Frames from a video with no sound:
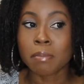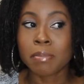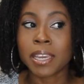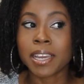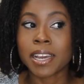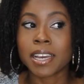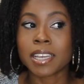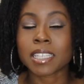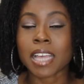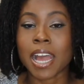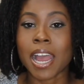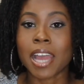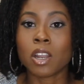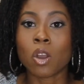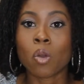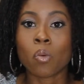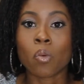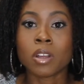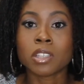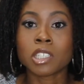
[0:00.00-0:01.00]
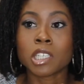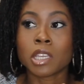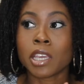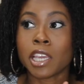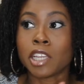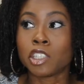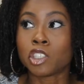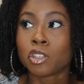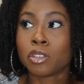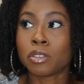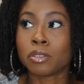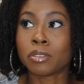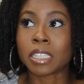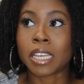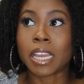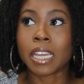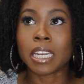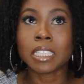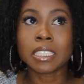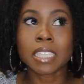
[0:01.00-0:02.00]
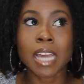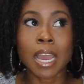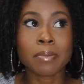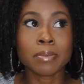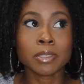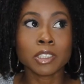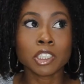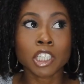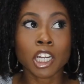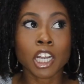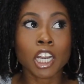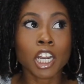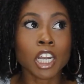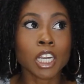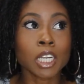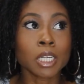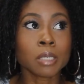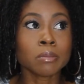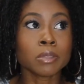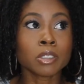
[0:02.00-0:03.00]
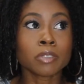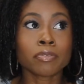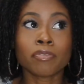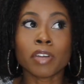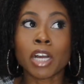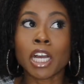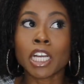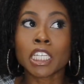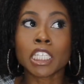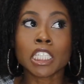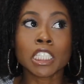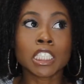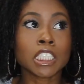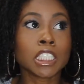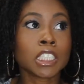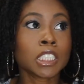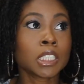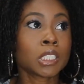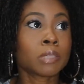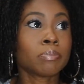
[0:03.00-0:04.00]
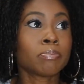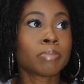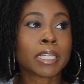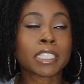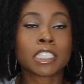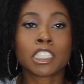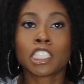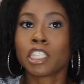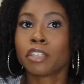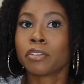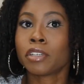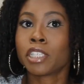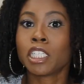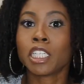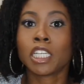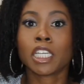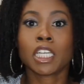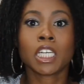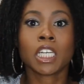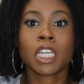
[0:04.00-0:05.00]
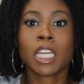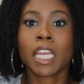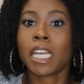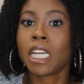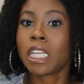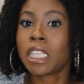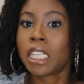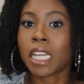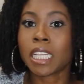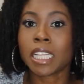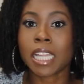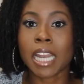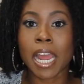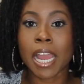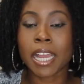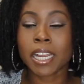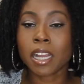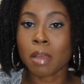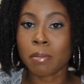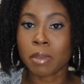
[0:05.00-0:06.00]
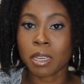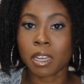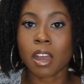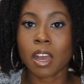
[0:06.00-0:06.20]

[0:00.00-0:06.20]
because I don't want to introduce any type of germs, fungus, bacteria, anything that I come in